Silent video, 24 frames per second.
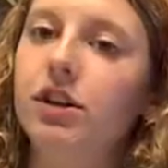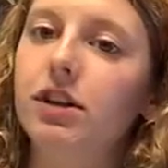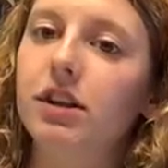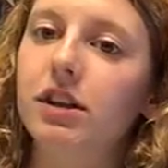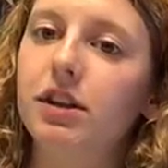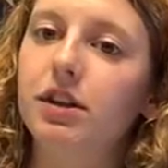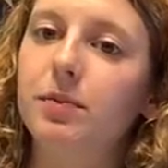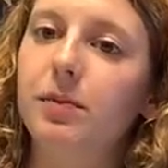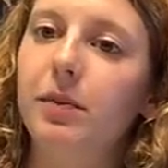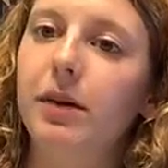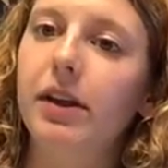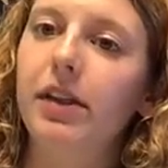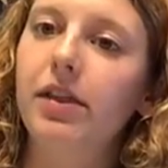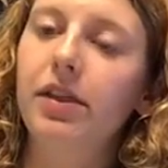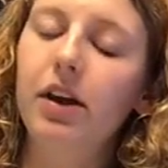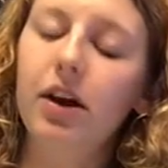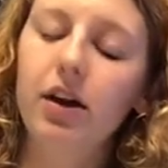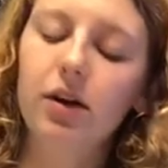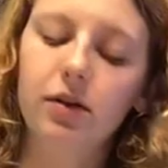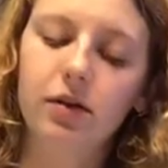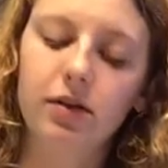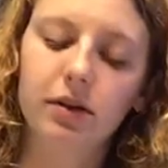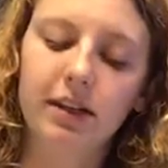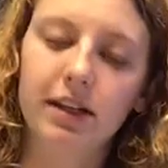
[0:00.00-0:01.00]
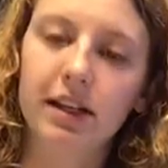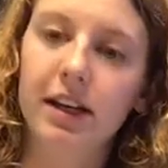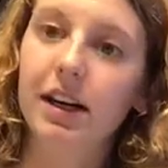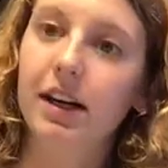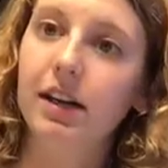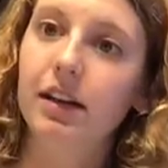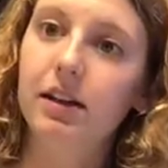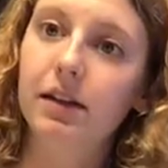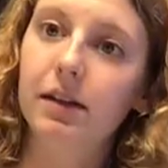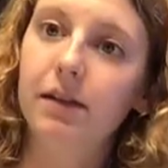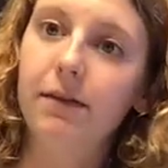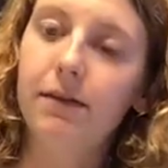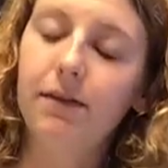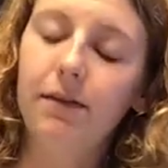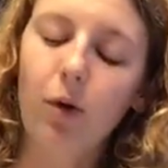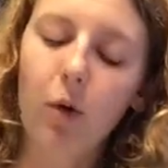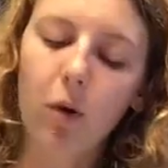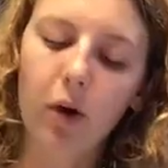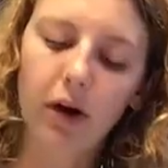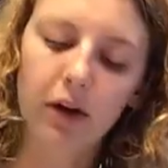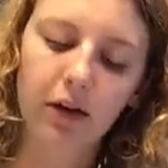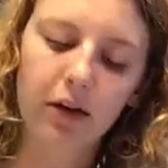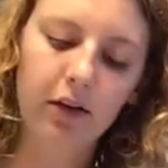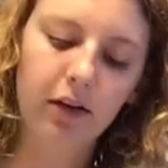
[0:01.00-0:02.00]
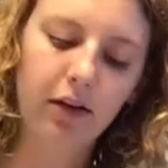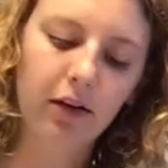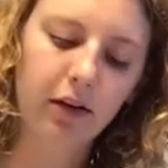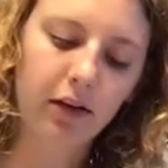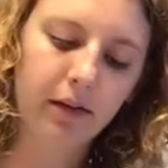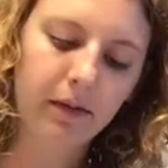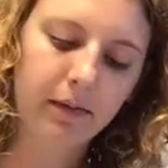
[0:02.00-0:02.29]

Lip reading: to split those into 4ths.